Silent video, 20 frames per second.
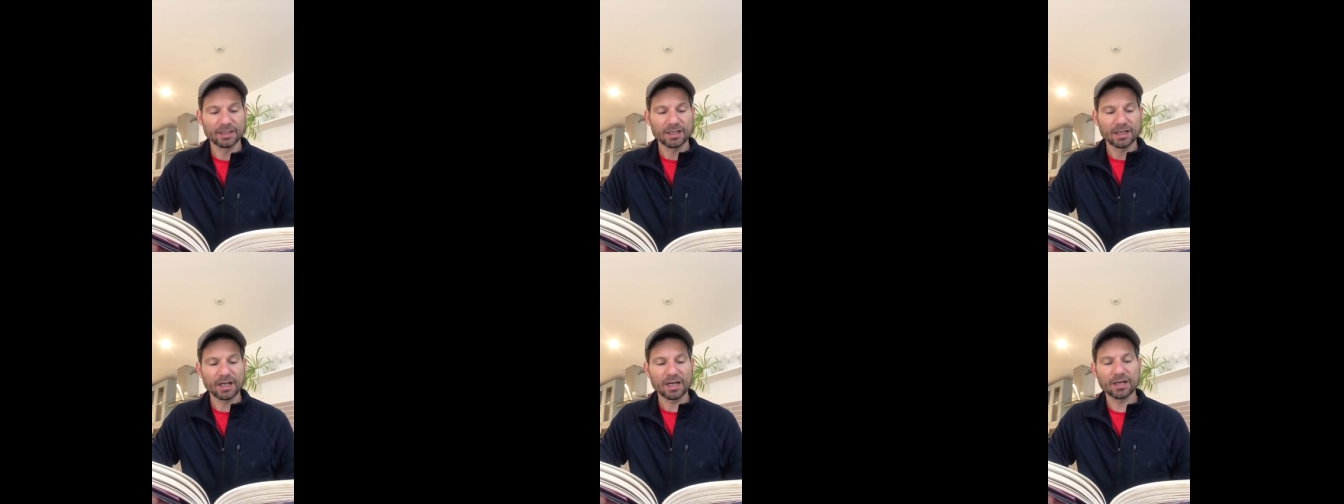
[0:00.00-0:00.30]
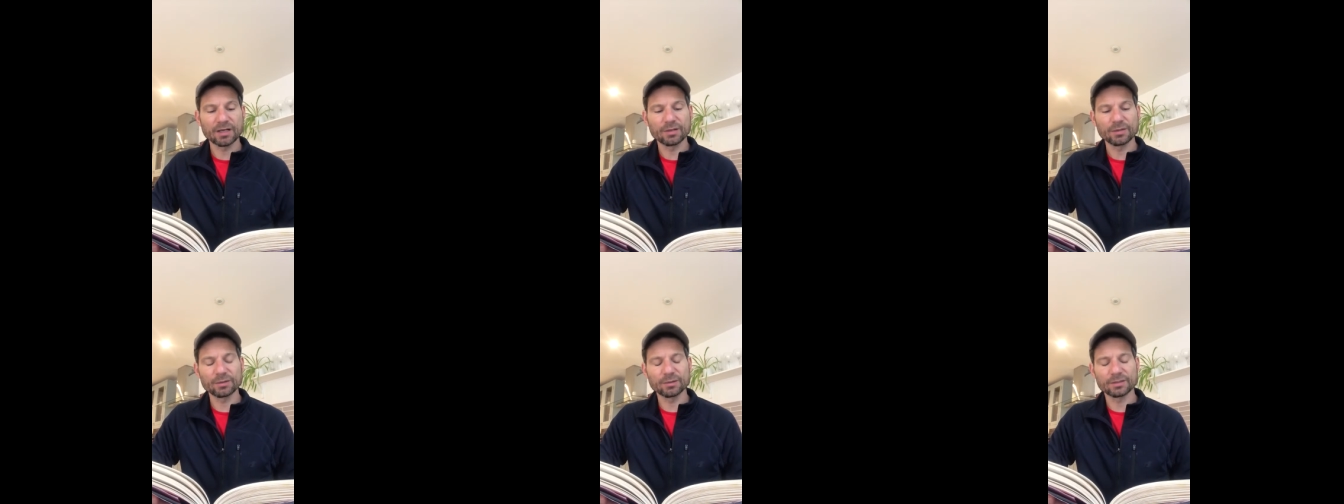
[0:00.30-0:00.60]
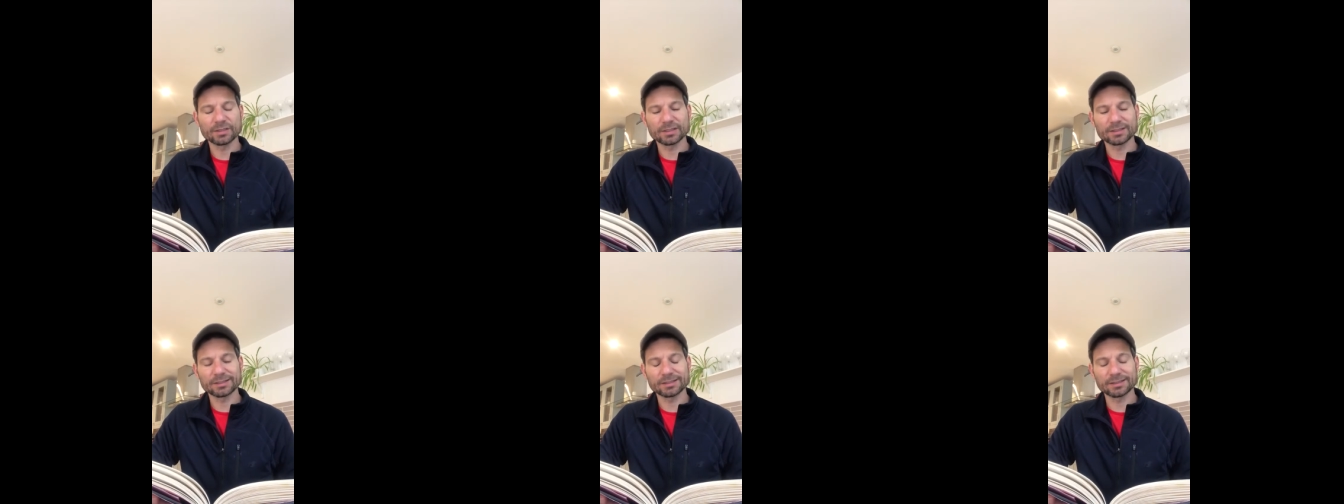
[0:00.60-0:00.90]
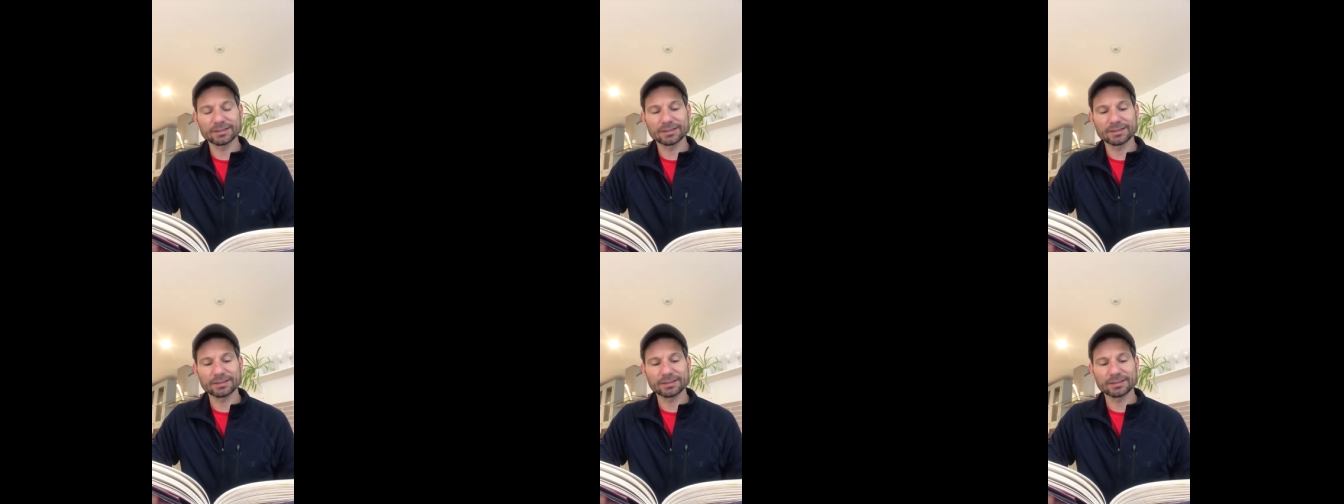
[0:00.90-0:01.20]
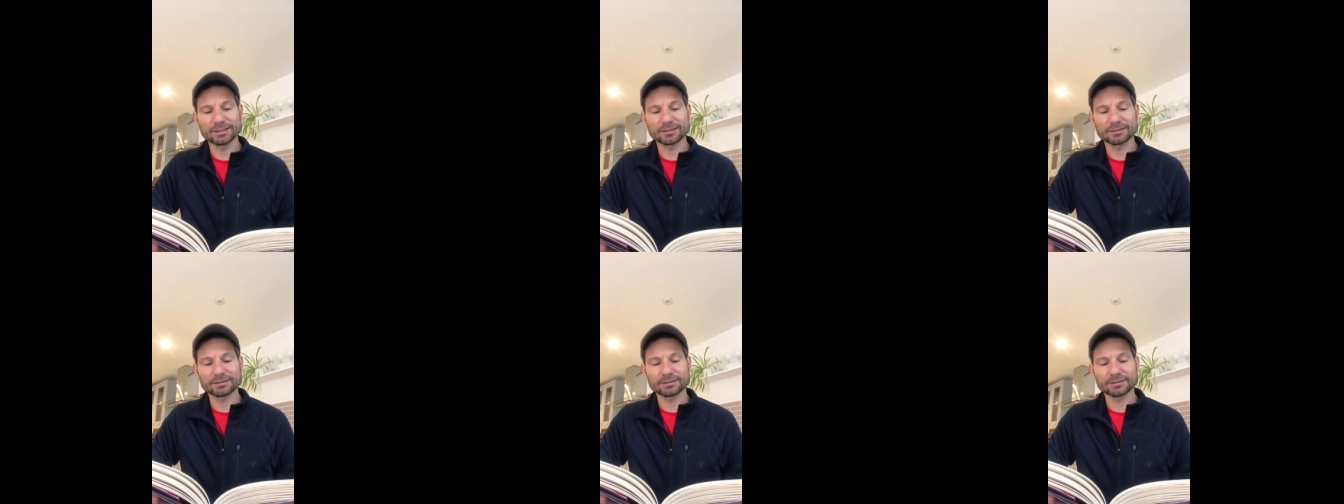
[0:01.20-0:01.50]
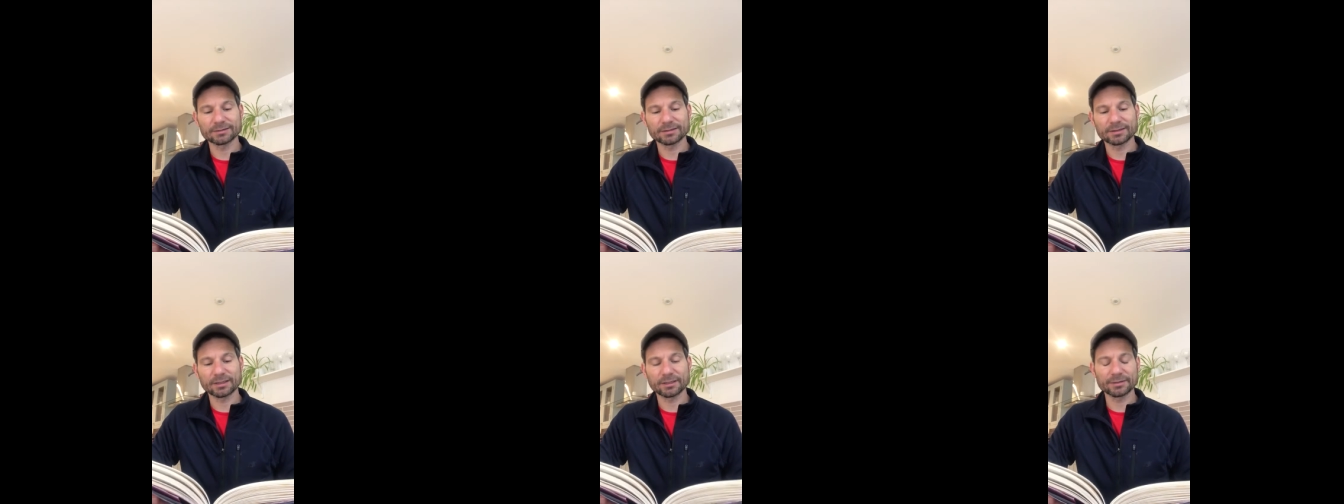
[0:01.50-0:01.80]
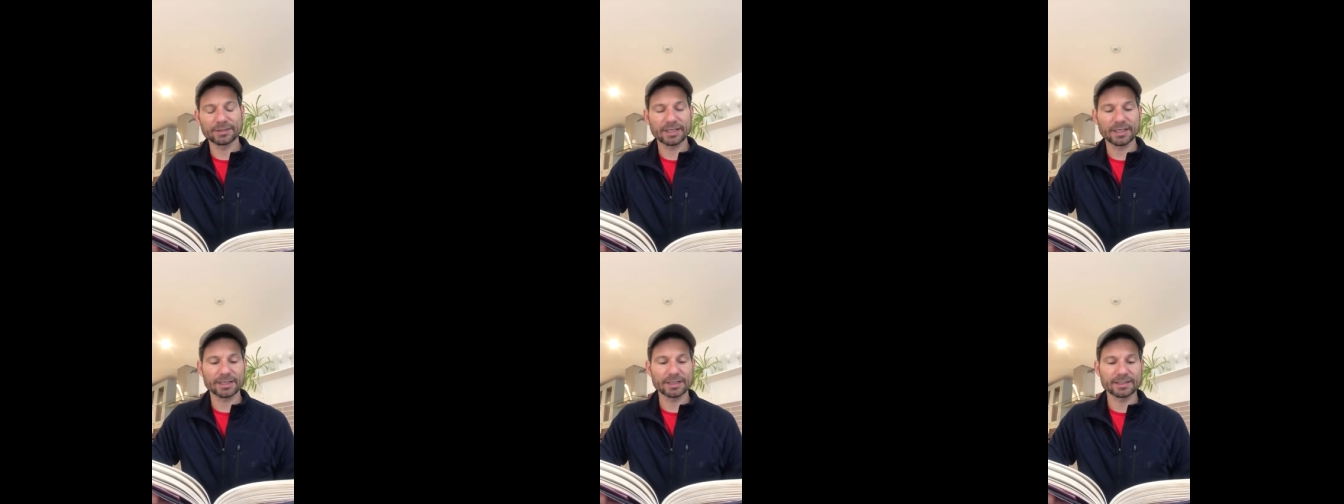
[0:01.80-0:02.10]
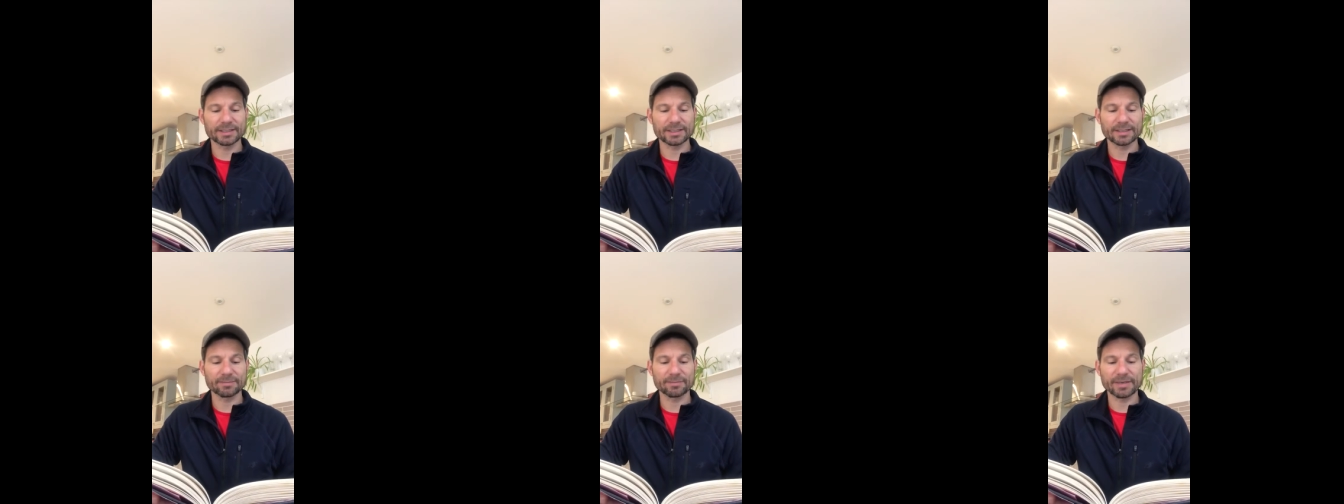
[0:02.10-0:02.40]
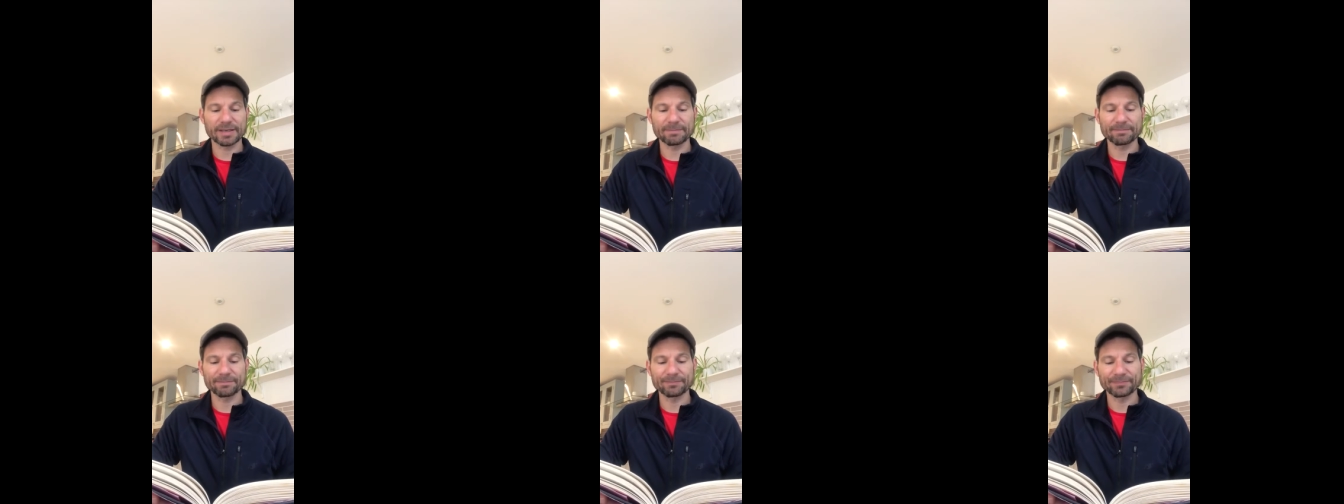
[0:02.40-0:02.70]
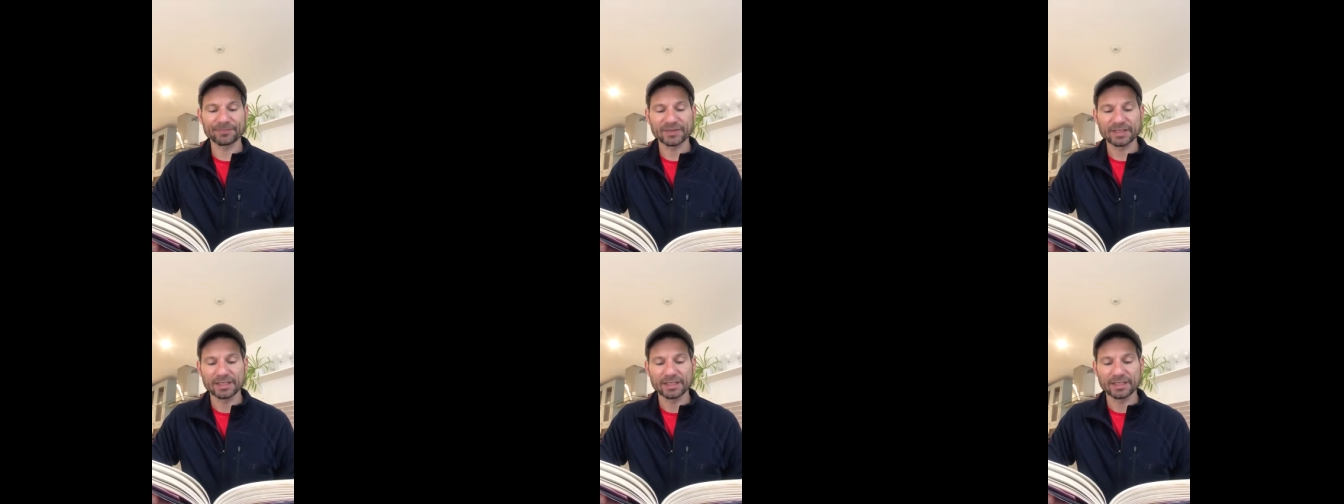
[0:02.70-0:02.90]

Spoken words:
Okay, said Ben.